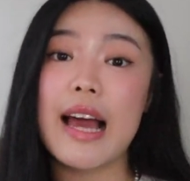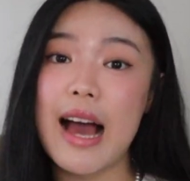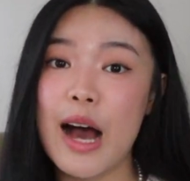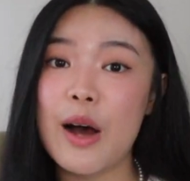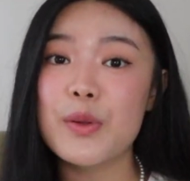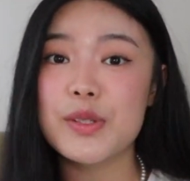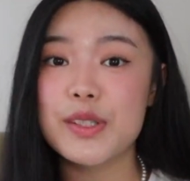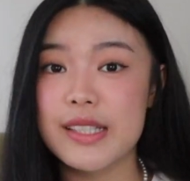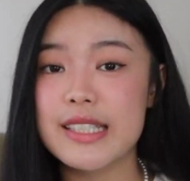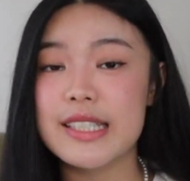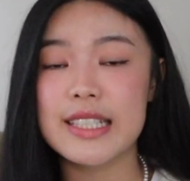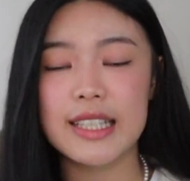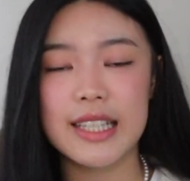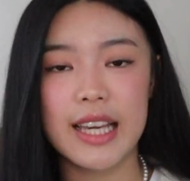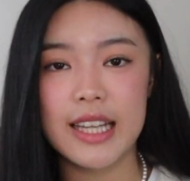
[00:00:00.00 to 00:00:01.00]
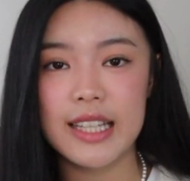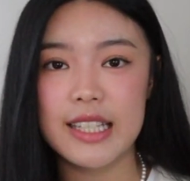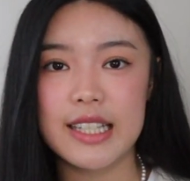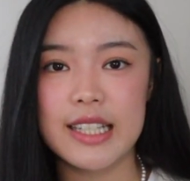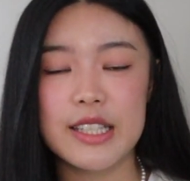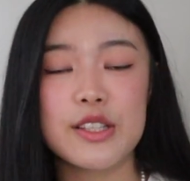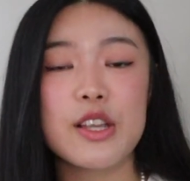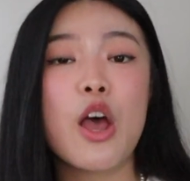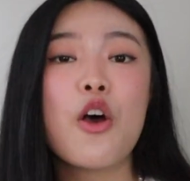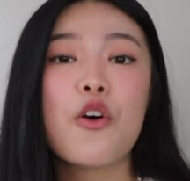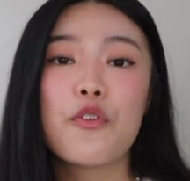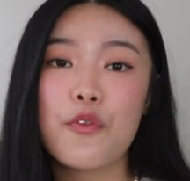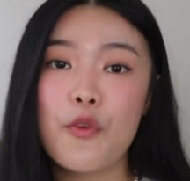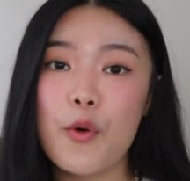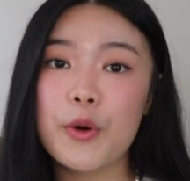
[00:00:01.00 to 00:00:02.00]
outstanding candidates
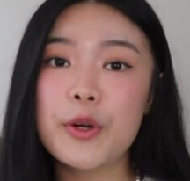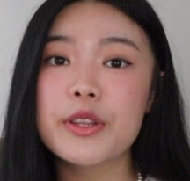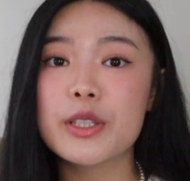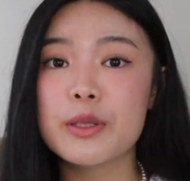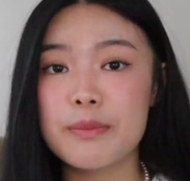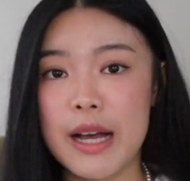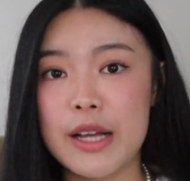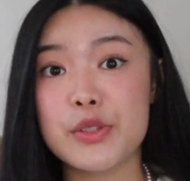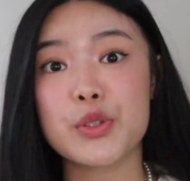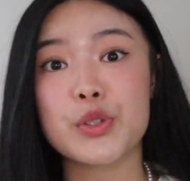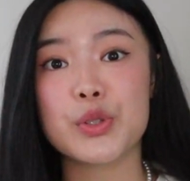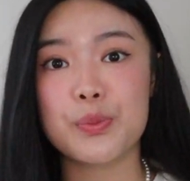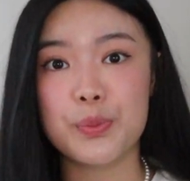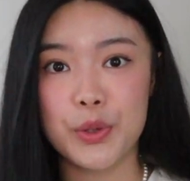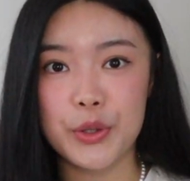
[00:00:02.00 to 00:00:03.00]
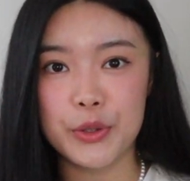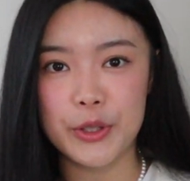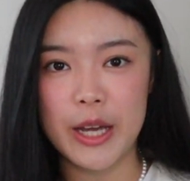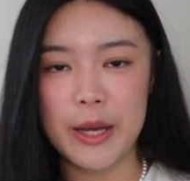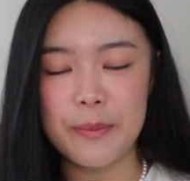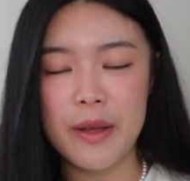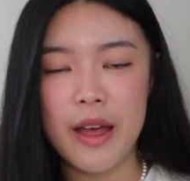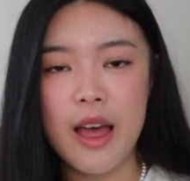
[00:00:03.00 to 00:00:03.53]
for their master's program.